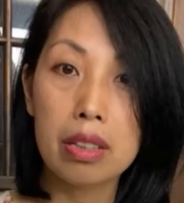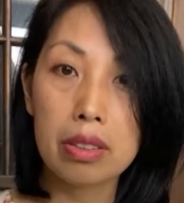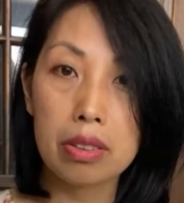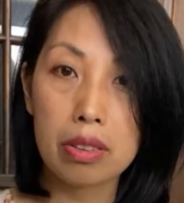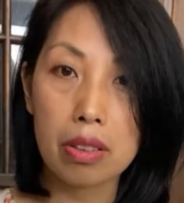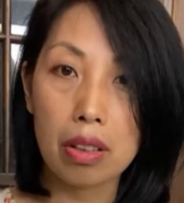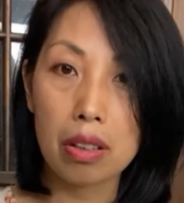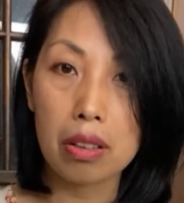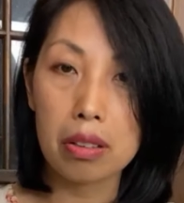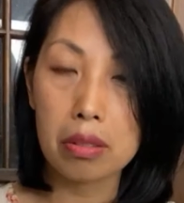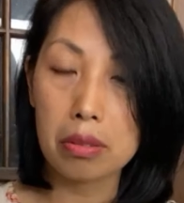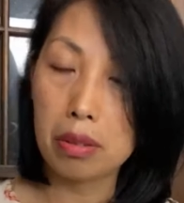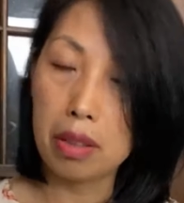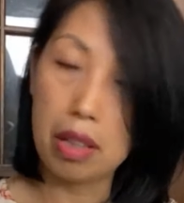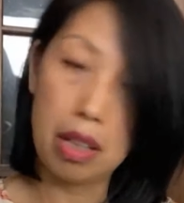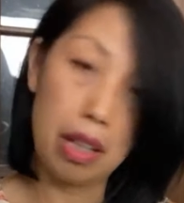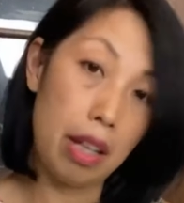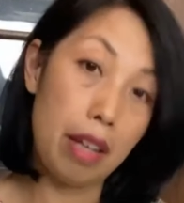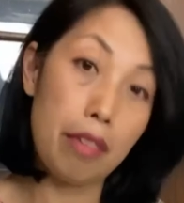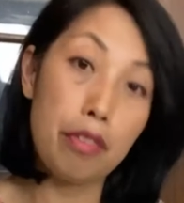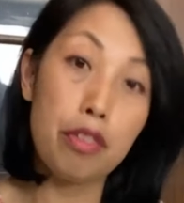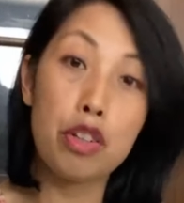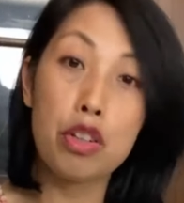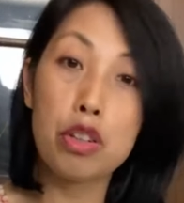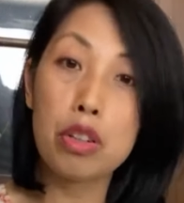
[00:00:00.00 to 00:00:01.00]
So
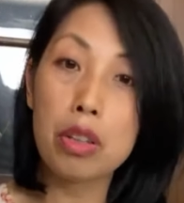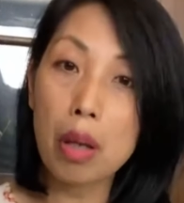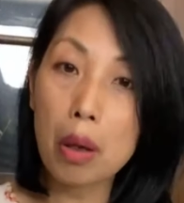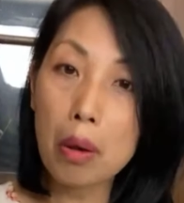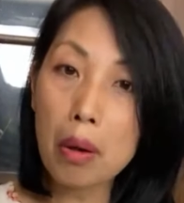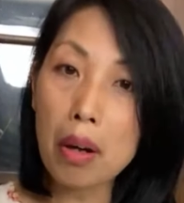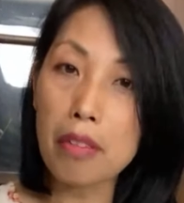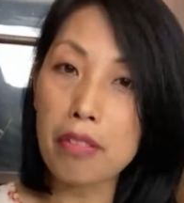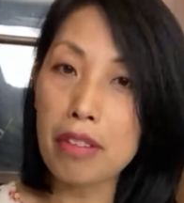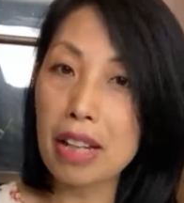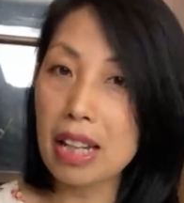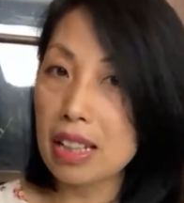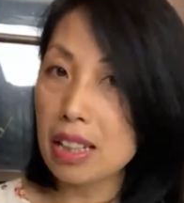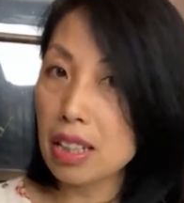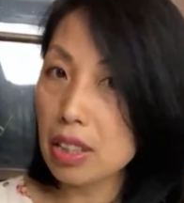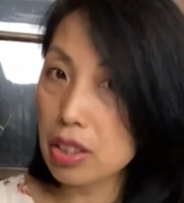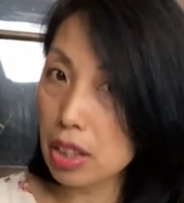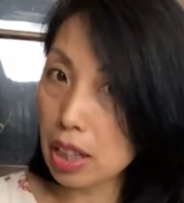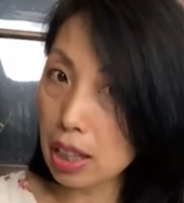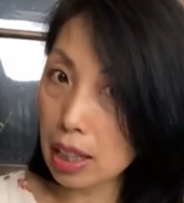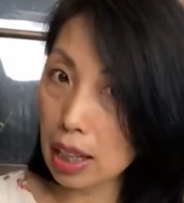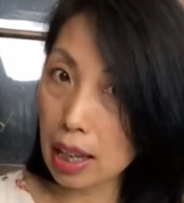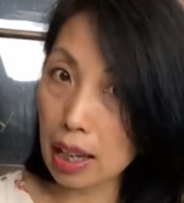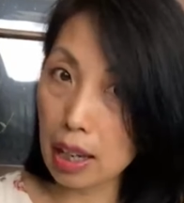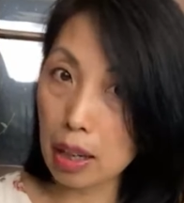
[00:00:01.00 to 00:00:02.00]
if you know of
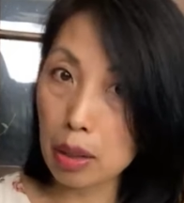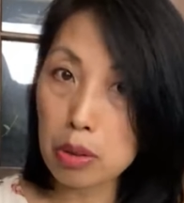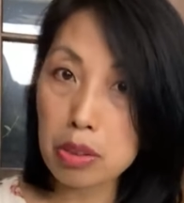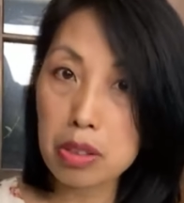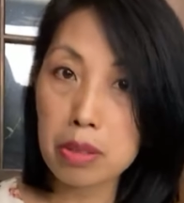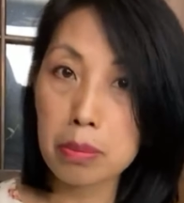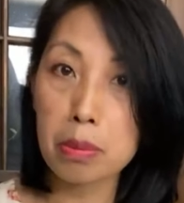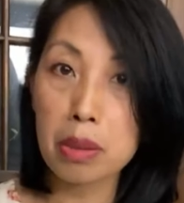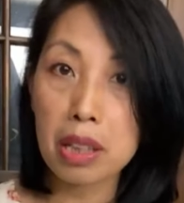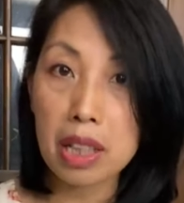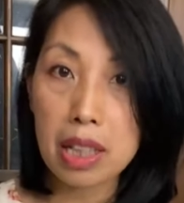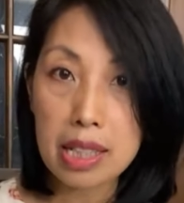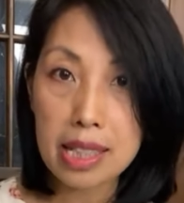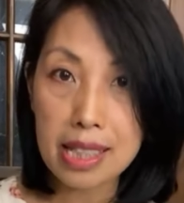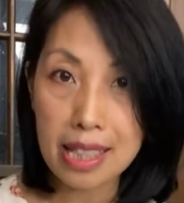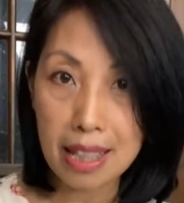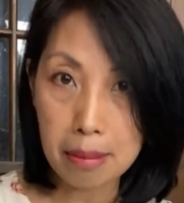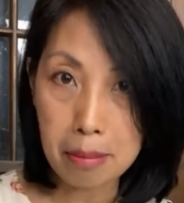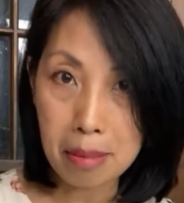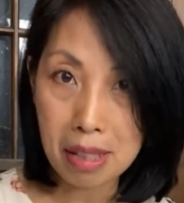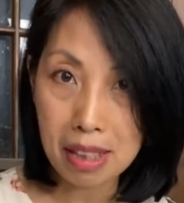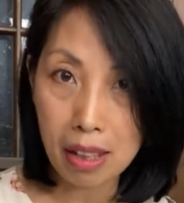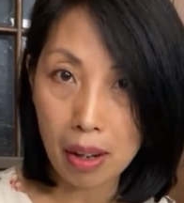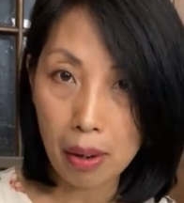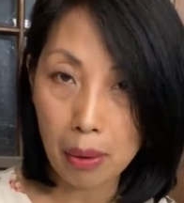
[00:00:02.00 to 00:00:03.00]
anything else, please
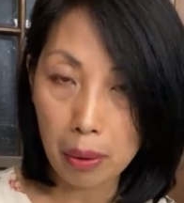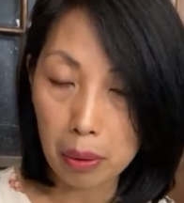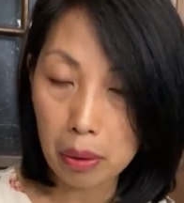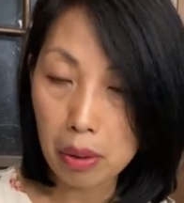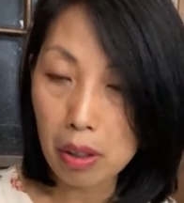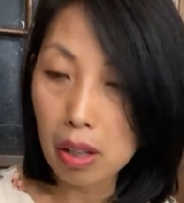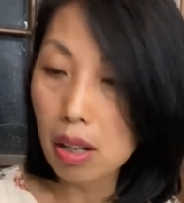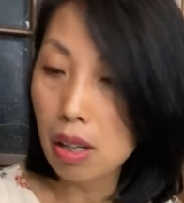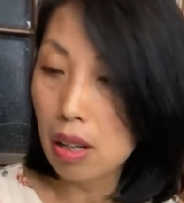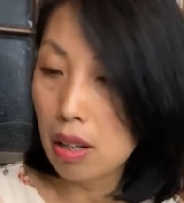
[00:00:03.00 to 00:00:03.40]
let me know.